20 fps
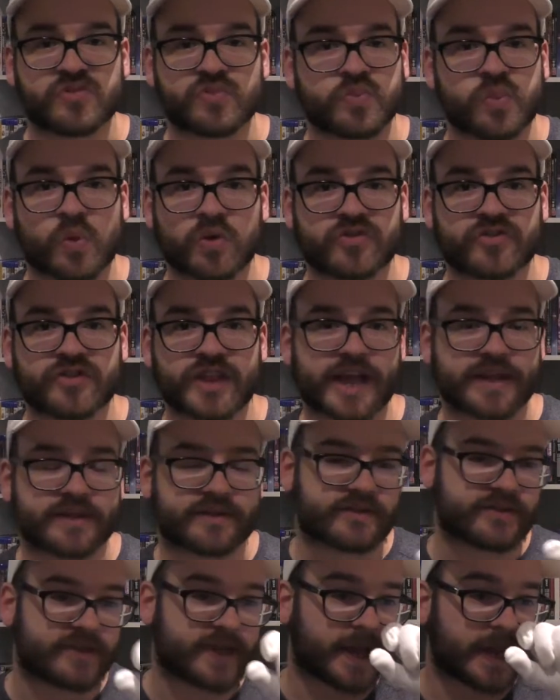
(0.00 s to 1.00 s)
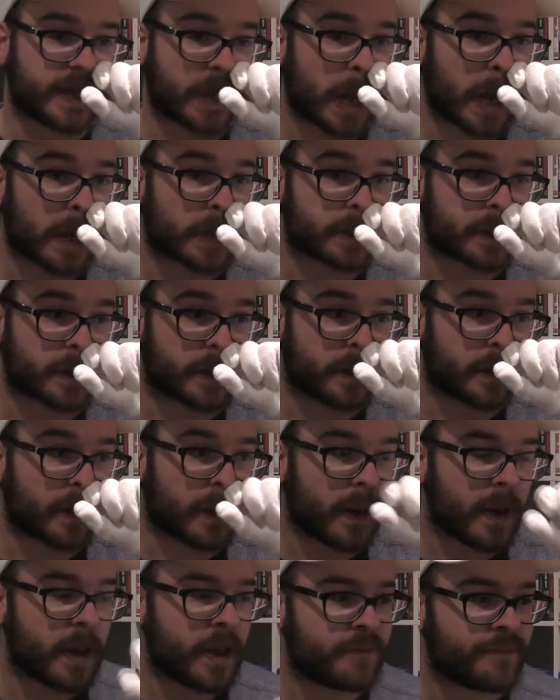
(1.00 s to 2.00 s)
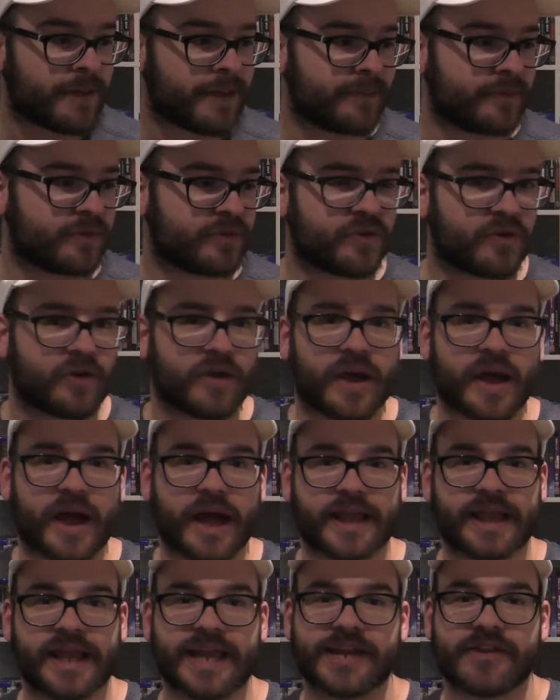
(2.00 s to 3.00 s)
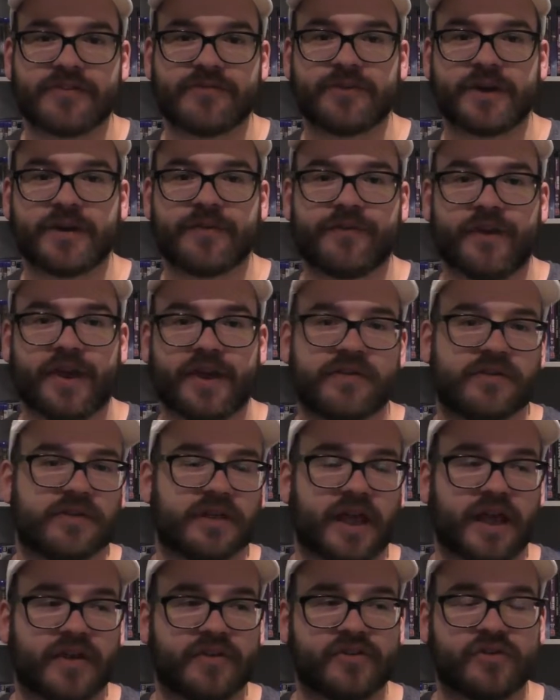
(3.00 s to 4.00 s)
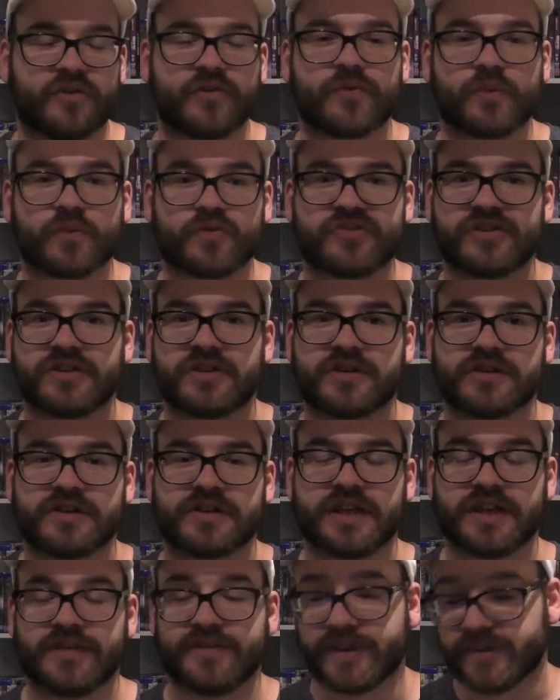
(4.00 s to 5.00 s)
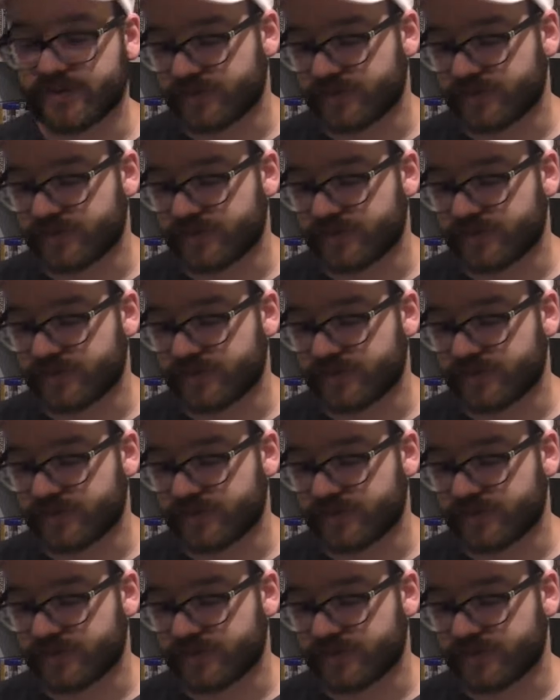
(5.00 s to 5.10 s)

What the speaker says: watch that instead. I don't know. Maybe it was at the end of my phase last year of watching a lot of TV